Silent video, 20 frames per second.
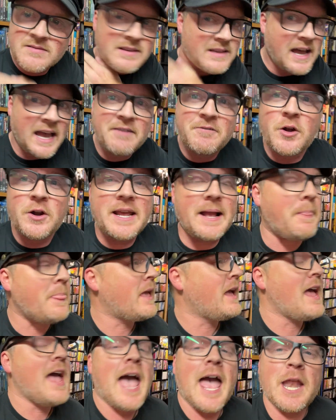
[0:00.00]
I have no idea.
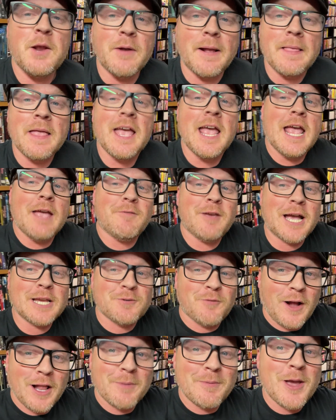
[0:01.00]
Anyway, if you guys
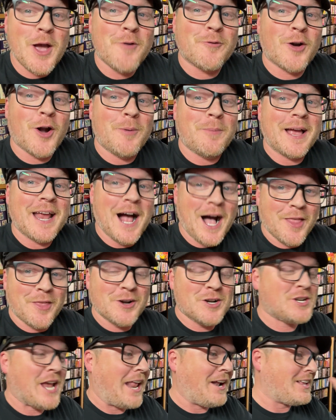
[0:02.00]
follow me over on my other
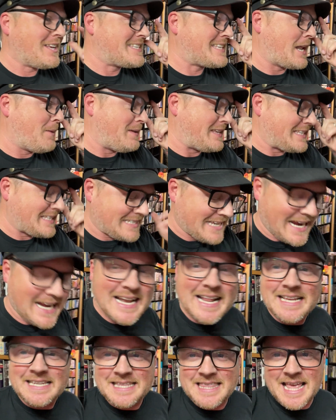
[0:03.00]
channel, Cinema
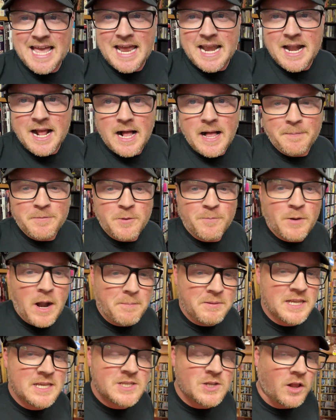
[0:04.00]
Sickness, then um, you
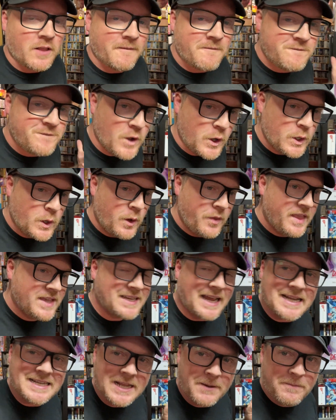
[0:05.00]
probably saw a photo of this.
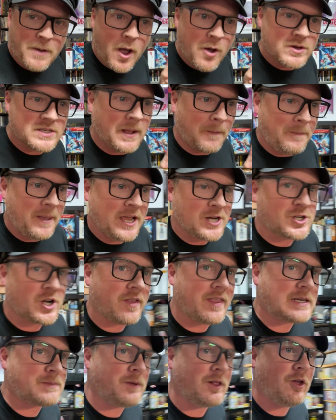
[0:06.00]
I did post a picture of
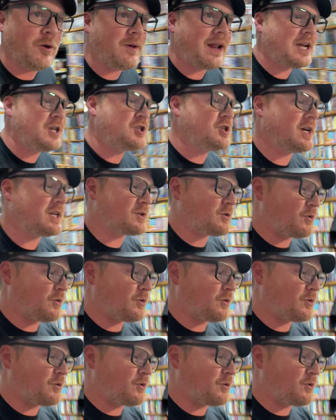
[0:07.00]
this, but look what I just